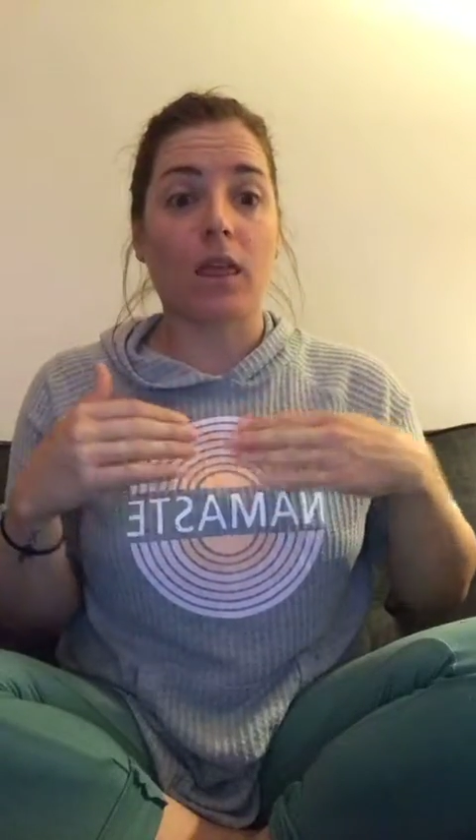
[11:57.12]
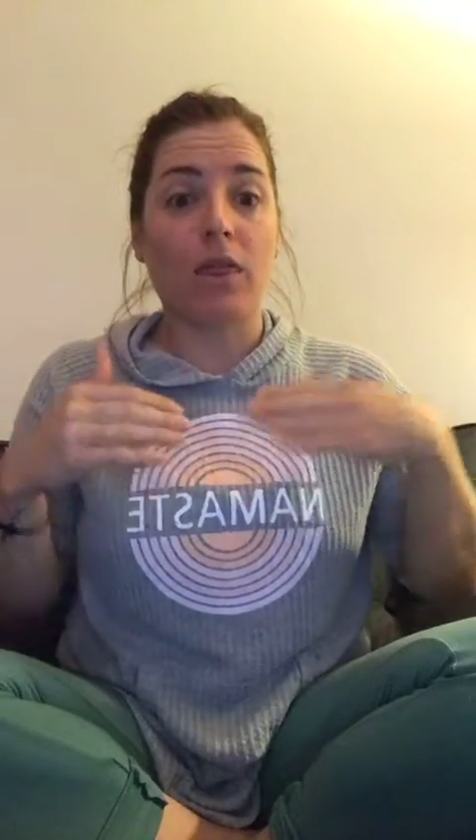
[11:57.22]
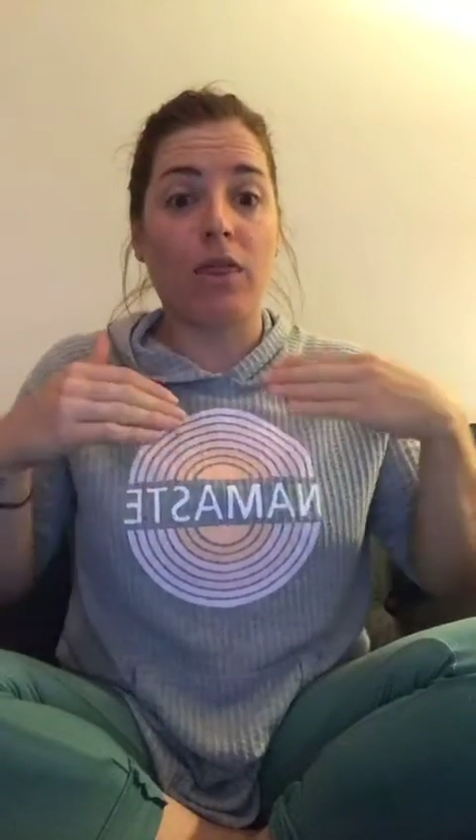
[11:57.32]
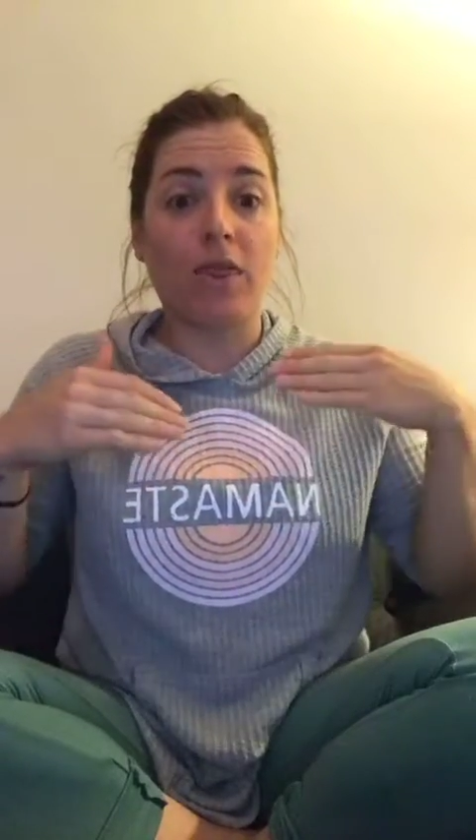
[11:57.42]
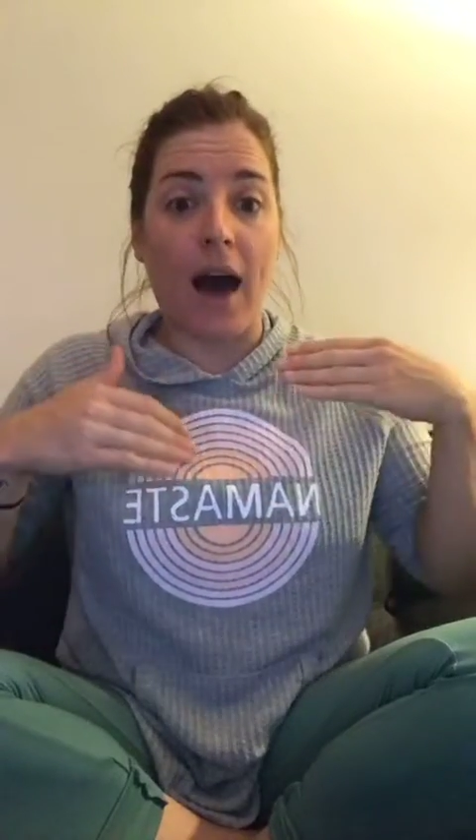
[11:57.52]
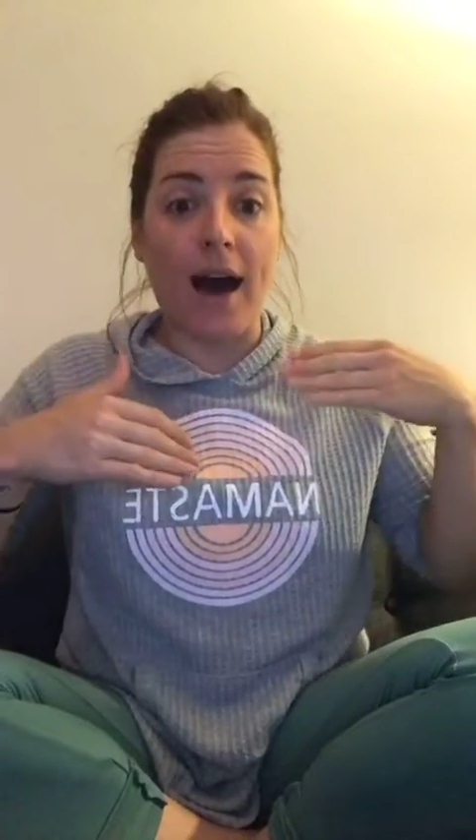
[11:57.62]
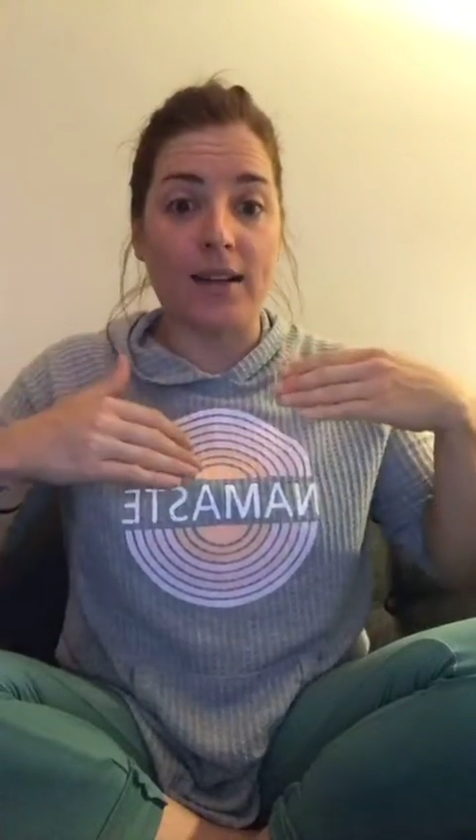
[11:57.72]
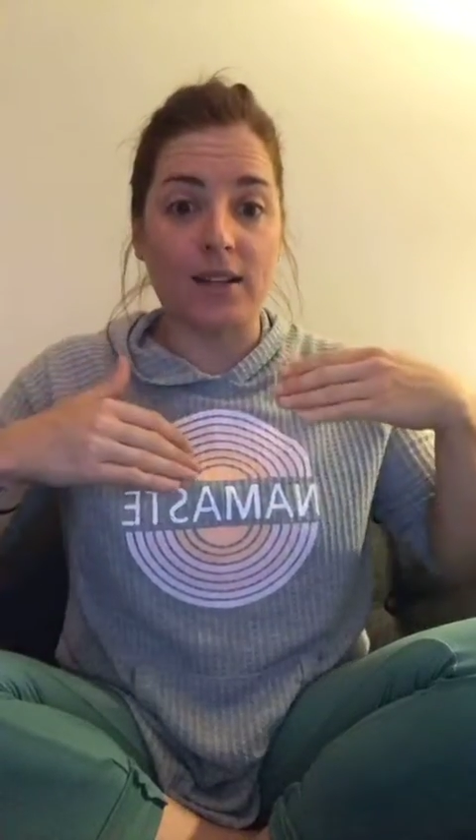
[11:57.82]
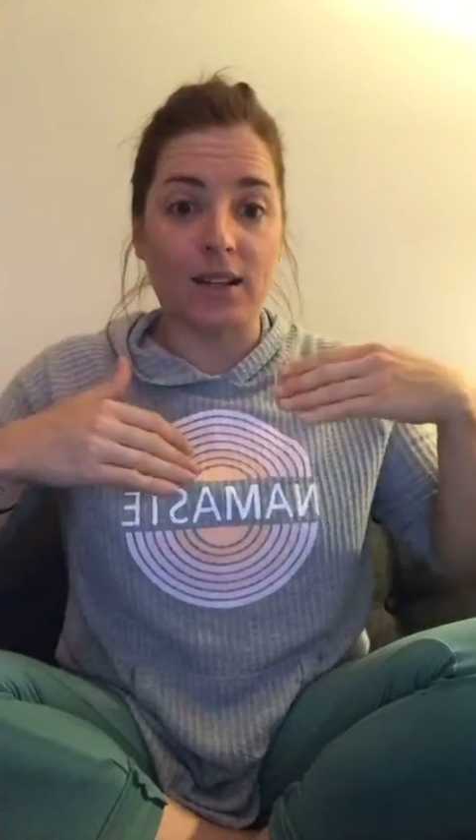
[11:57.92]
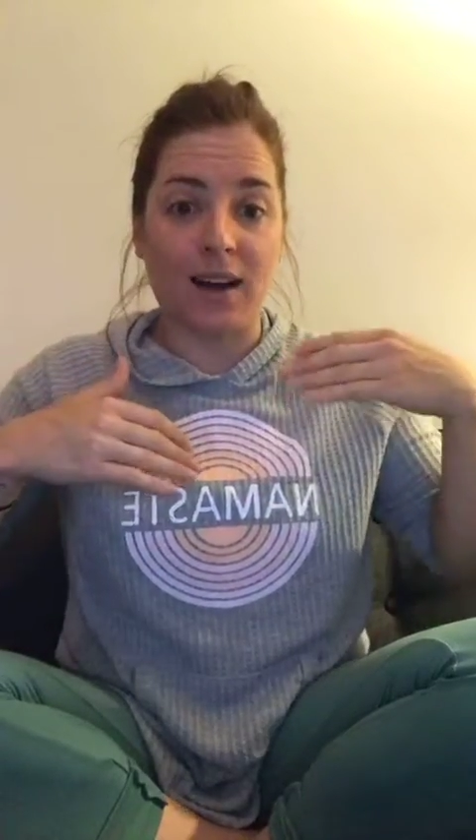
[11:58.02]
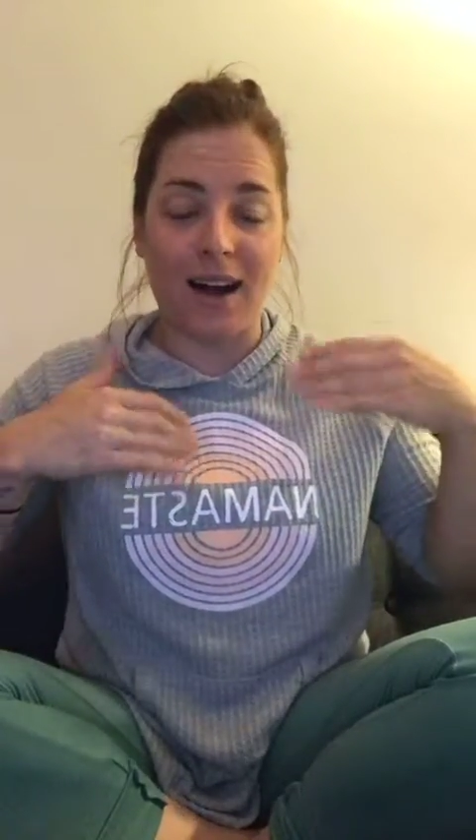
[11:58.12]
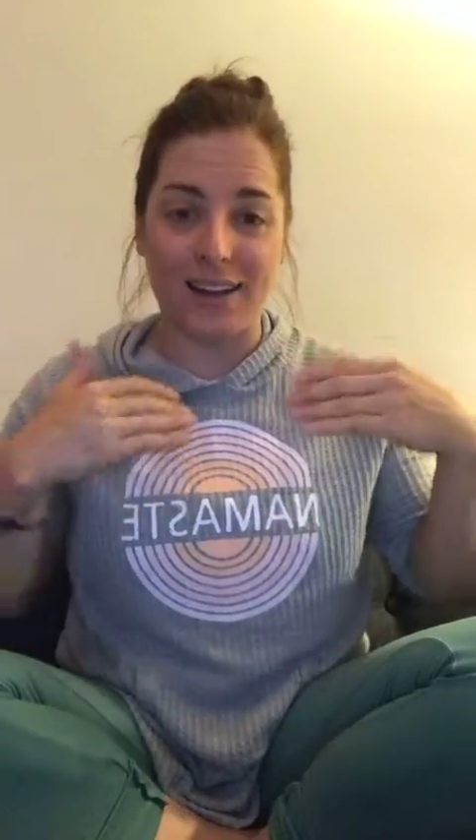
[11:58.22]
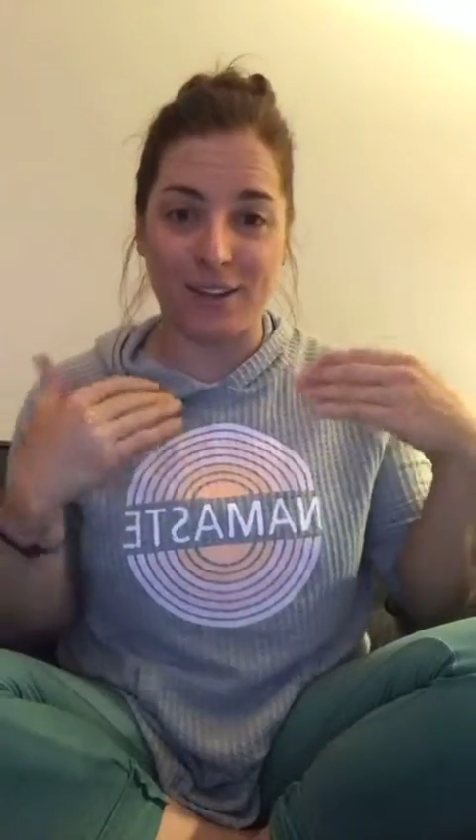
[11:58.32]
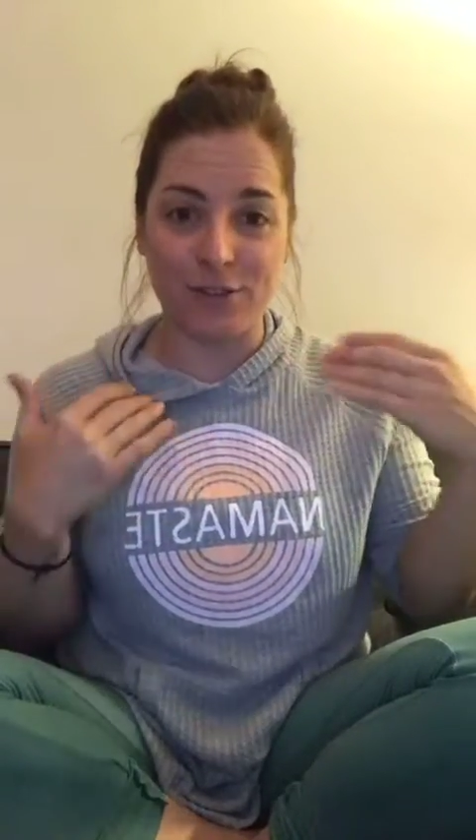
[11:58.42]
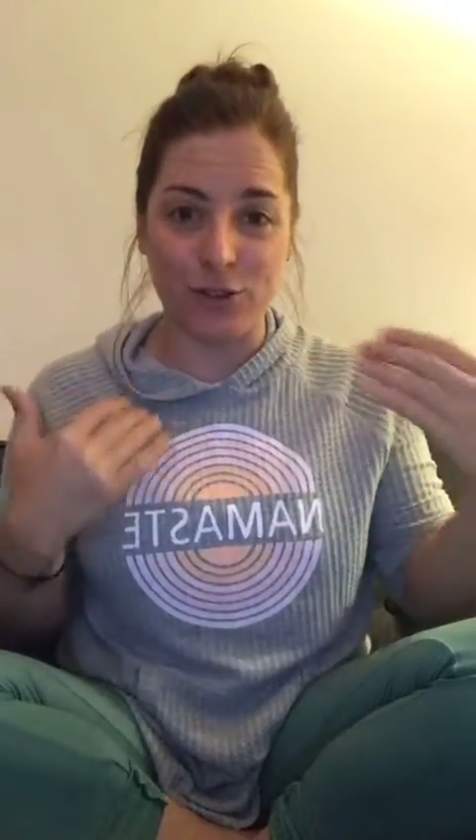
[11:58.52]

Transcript: that kind of